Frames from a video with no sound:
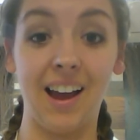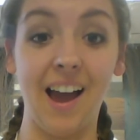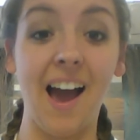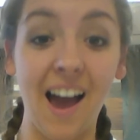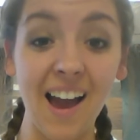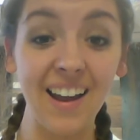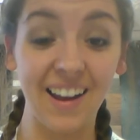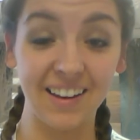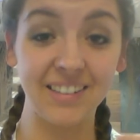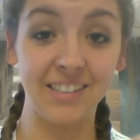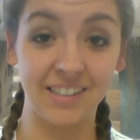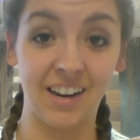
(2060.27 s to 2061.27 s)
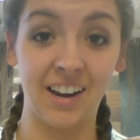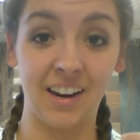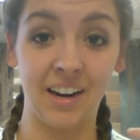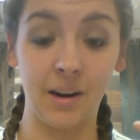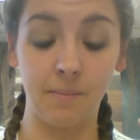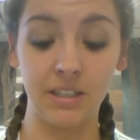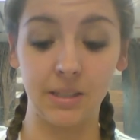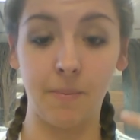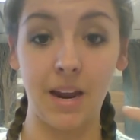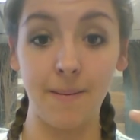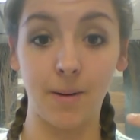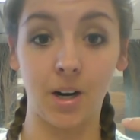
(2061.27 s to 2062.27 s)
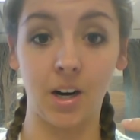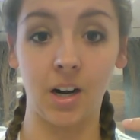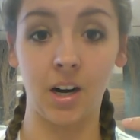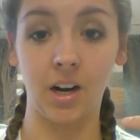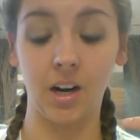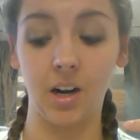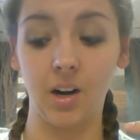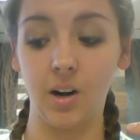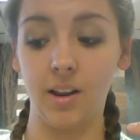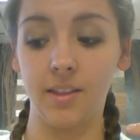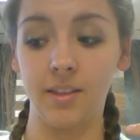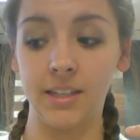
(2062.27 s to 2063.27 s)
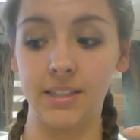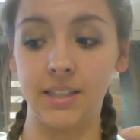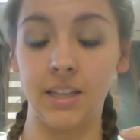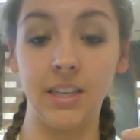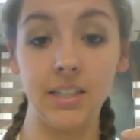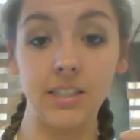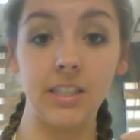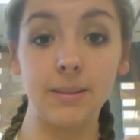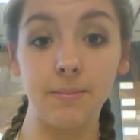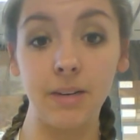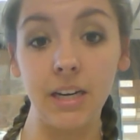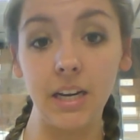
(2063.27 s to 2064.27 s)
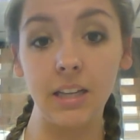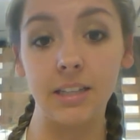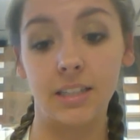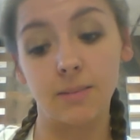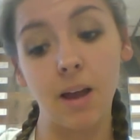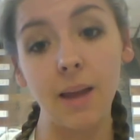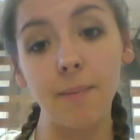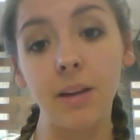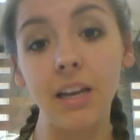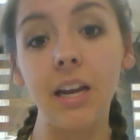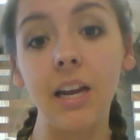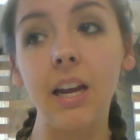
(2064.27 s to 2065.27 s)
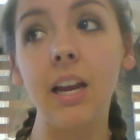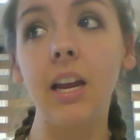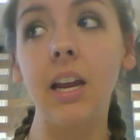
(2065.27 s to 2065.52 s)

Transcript: I had to sign a piece of paper that said, this is me, this is my pee.